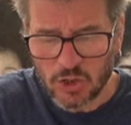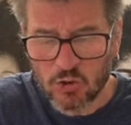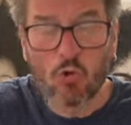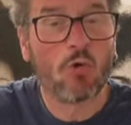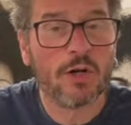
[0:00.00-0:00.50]

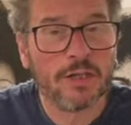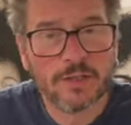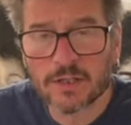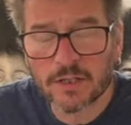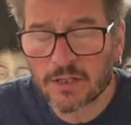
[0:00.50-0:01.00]
Drawing
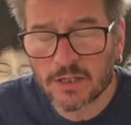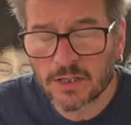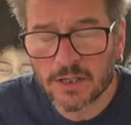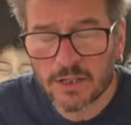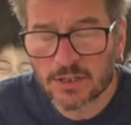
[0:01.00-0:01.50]
is
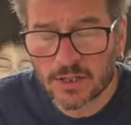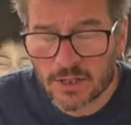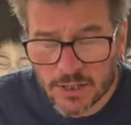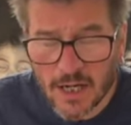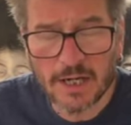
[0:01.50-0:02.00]
the
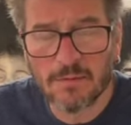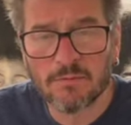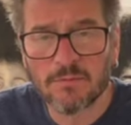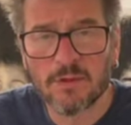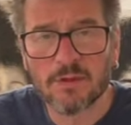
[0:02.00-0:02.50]

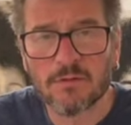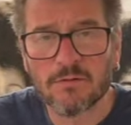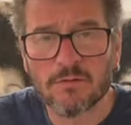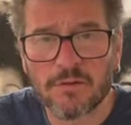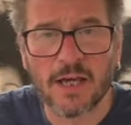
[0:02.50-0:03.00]
same
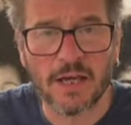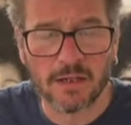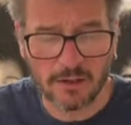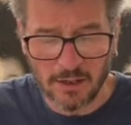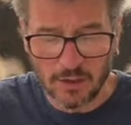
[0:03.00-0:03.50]

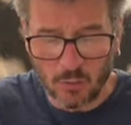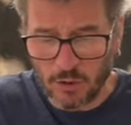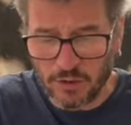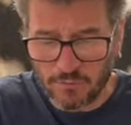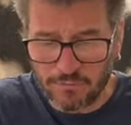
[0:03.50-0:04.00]
thing.
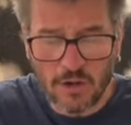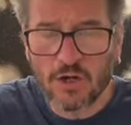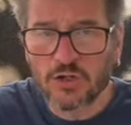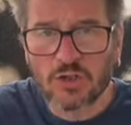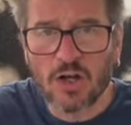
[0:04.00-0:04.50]
When you
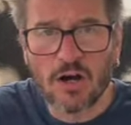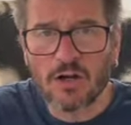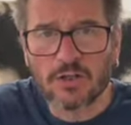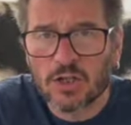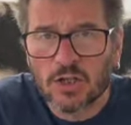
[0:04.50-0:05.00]
first start,